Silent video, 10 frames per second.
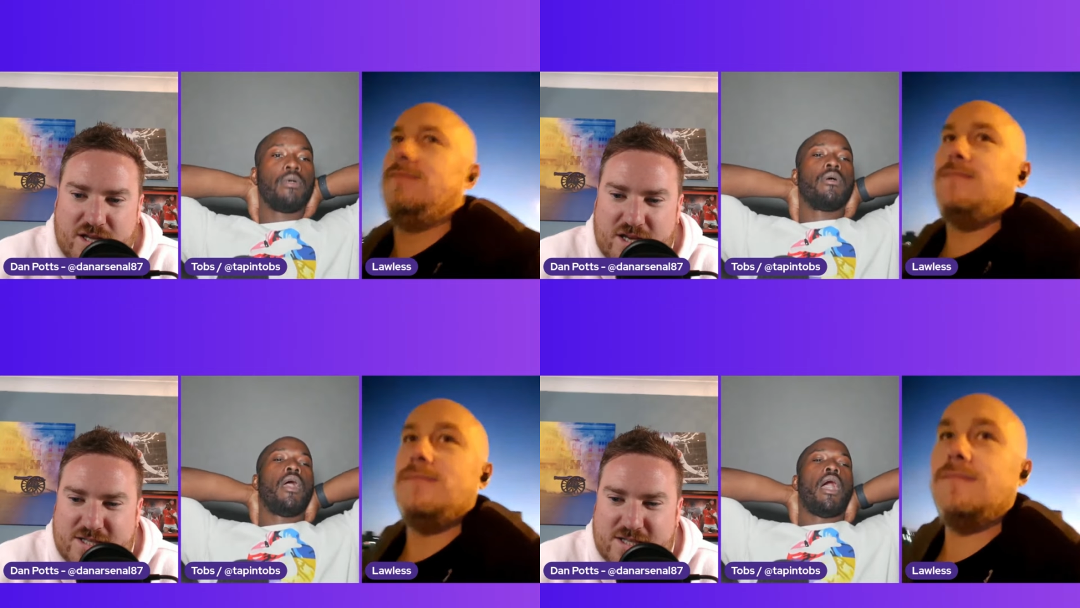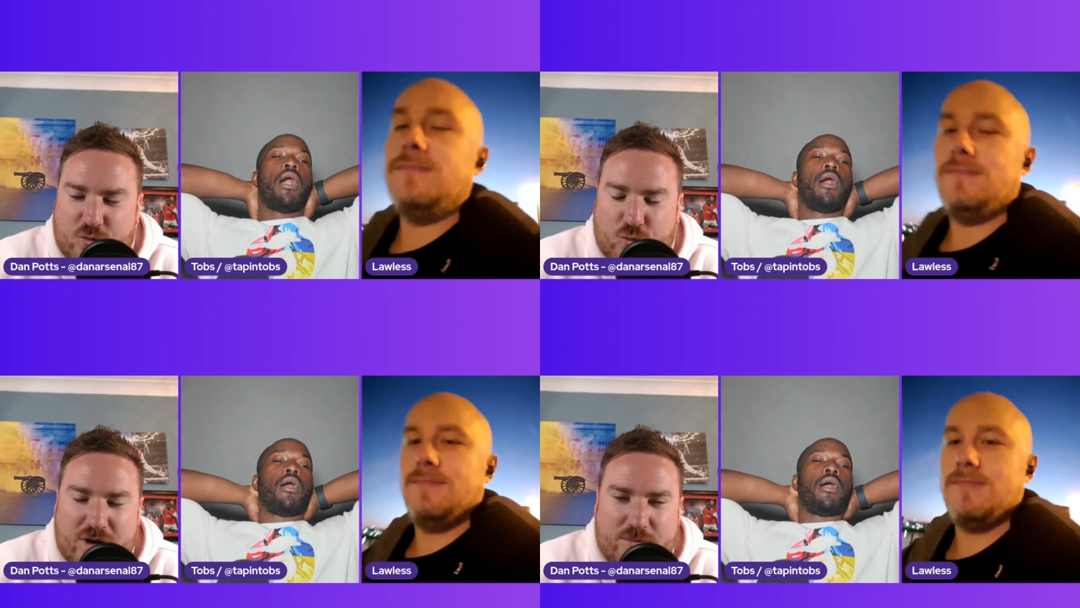Speaker 1: it's
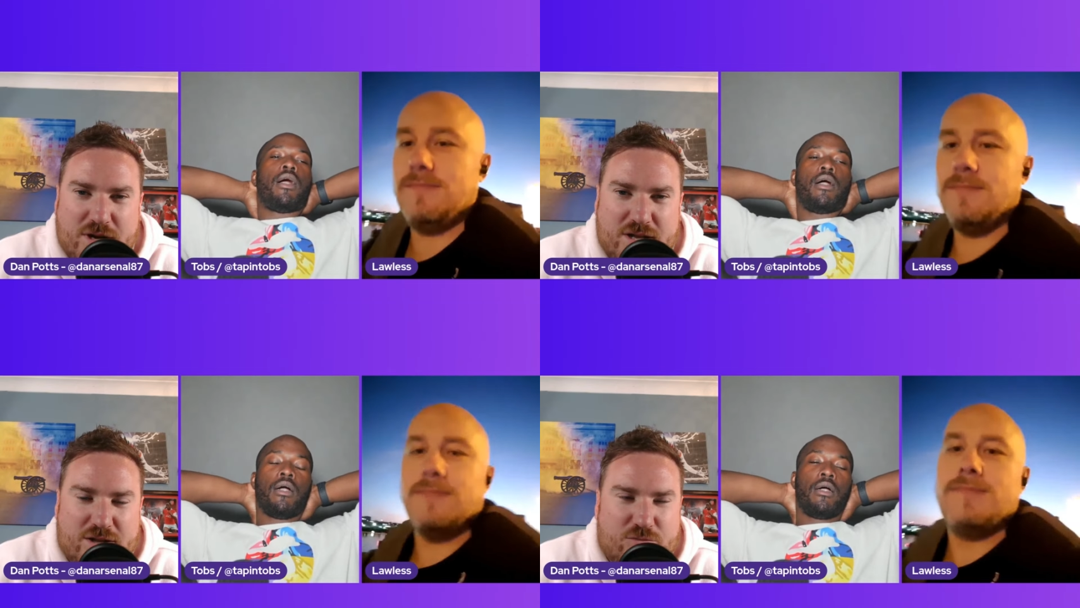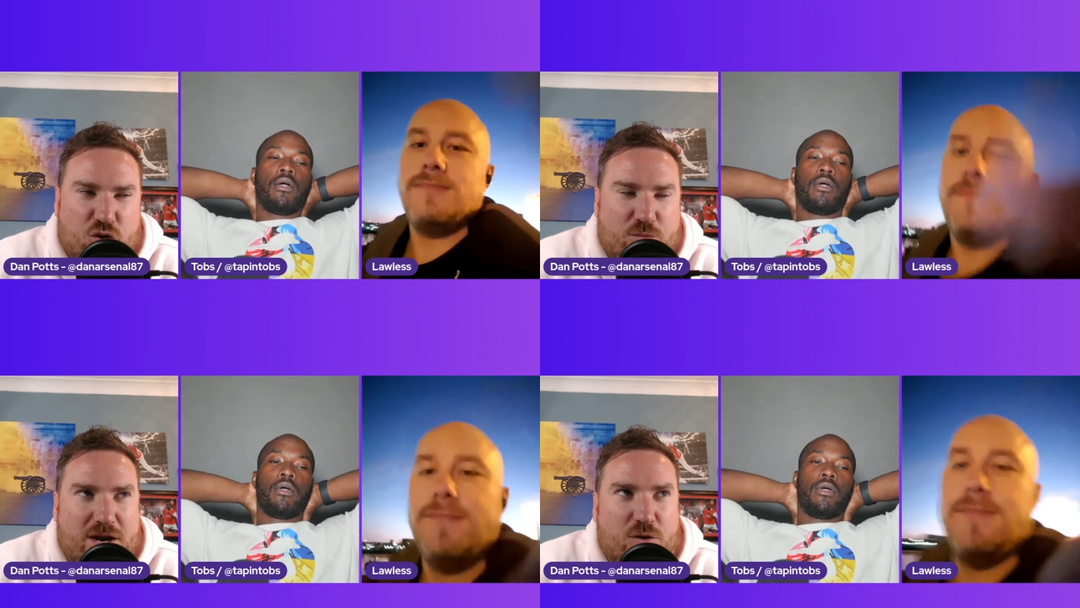what no
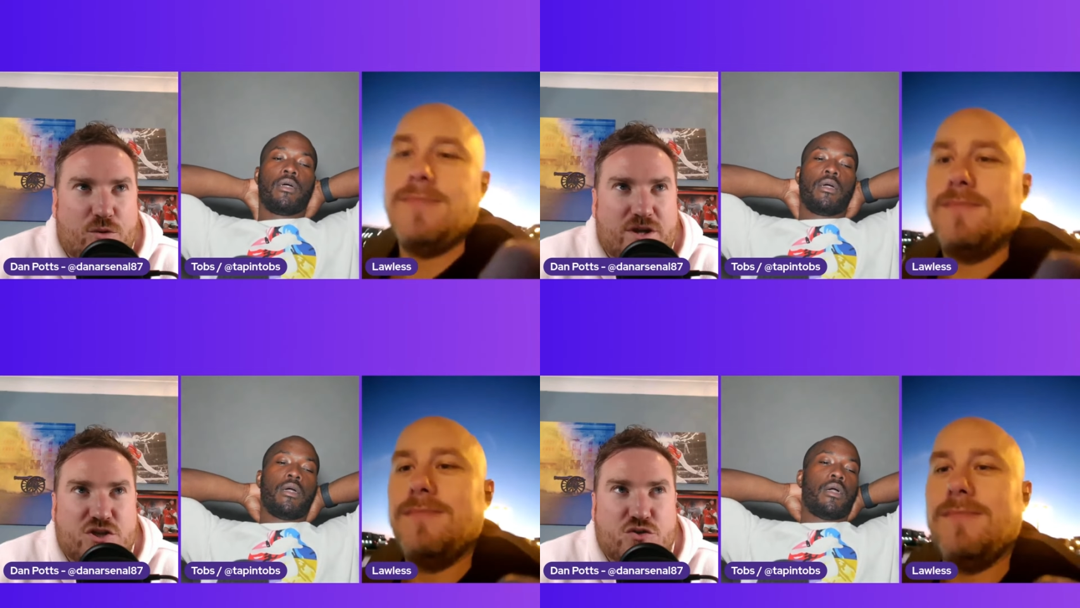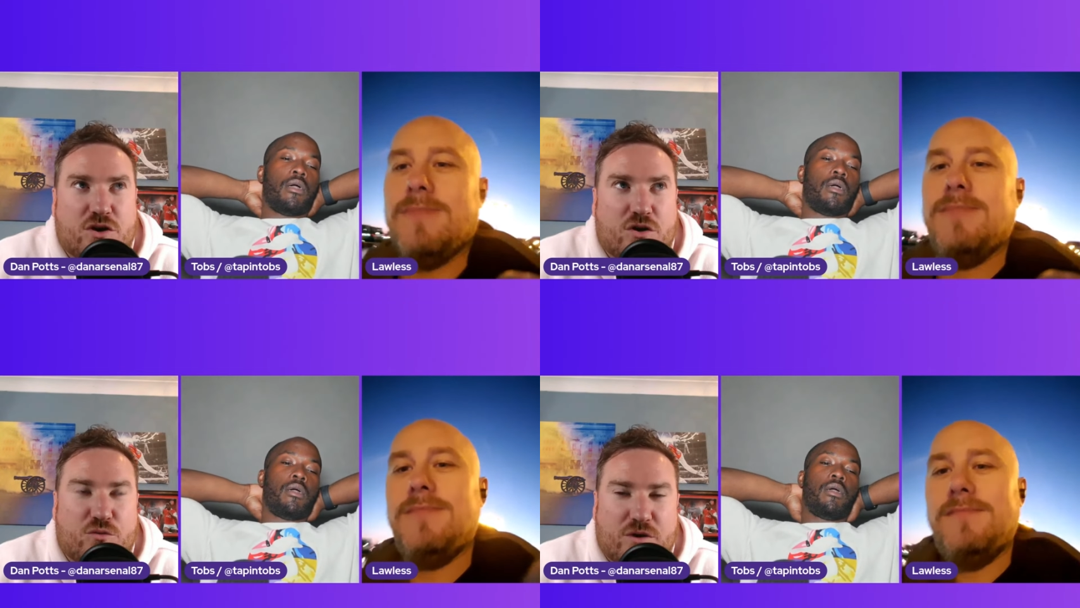matter which you
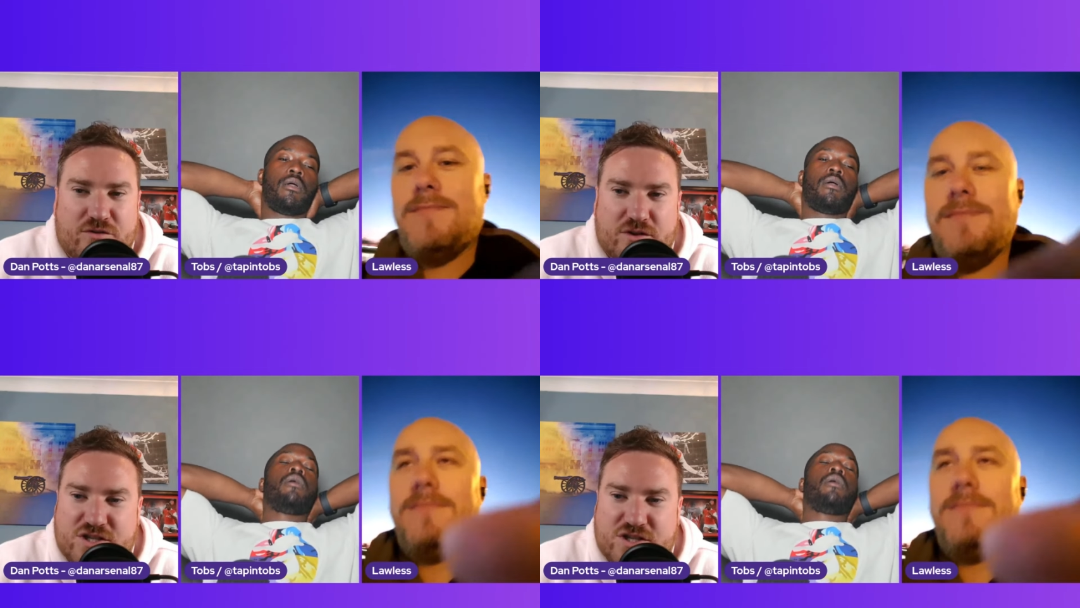go with, and